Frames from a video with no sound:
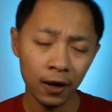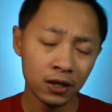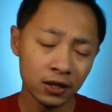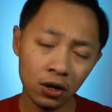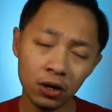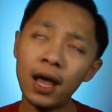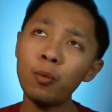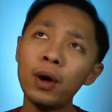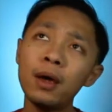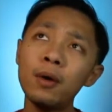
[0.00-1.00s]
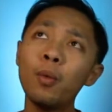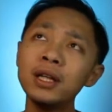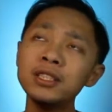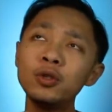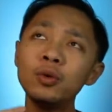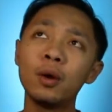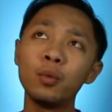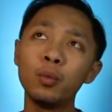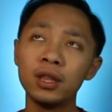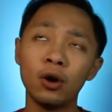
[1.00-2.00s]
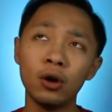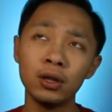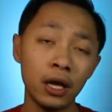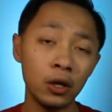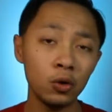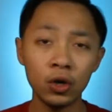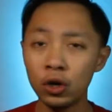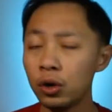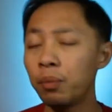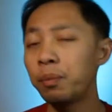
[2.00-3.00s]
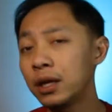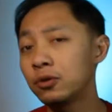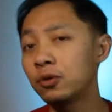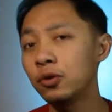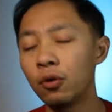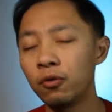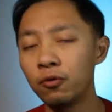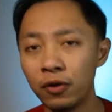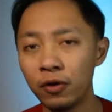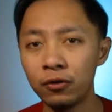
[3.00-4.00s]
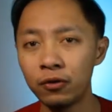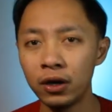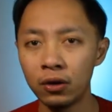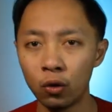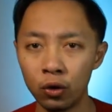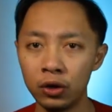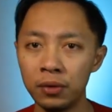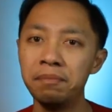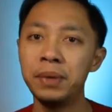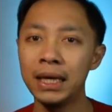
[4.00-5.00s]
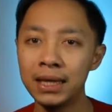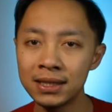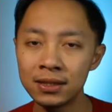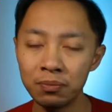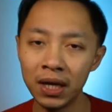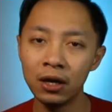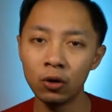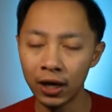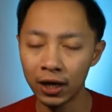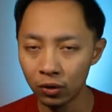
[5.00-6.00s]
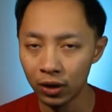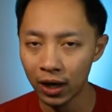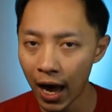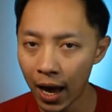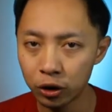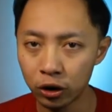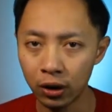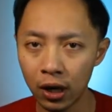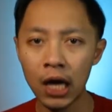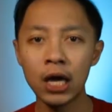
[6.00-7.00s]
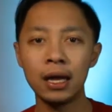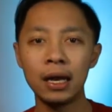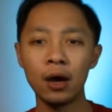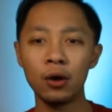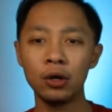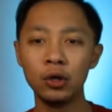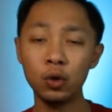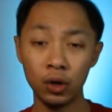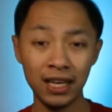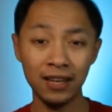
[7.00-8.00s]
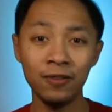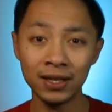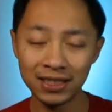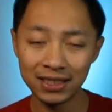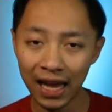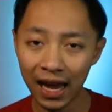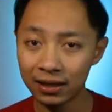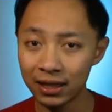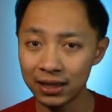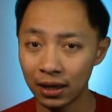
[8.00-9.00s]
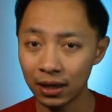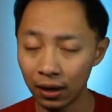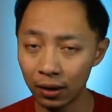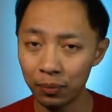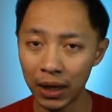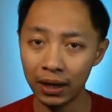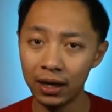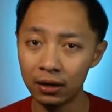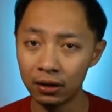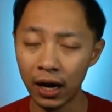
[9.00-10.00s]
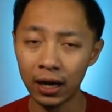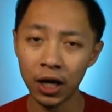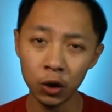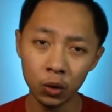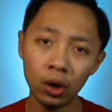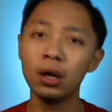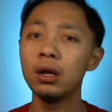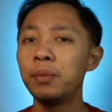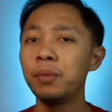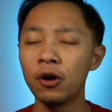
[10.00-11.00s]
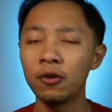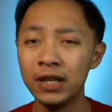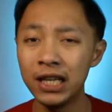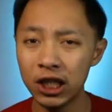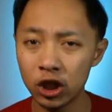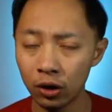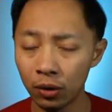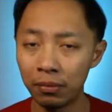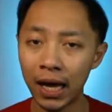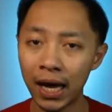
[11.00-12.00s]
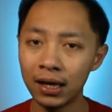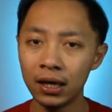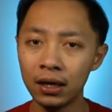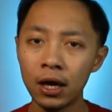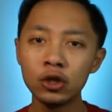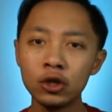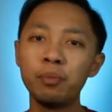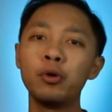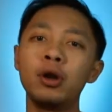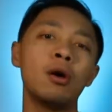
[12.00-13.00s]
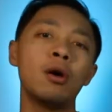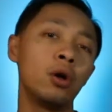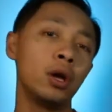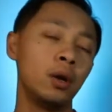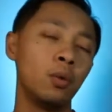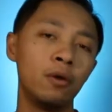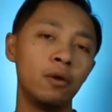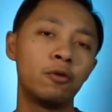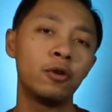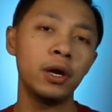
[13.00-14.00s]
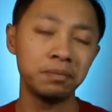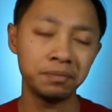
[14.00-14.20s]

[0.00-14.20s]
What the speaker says: So that way, once you're done with all that, you could pick through your favorite or the biggest meteor that you captured. Now, you could even stack this a little bit later and then do a little bit of digital blending to put it all in one frame.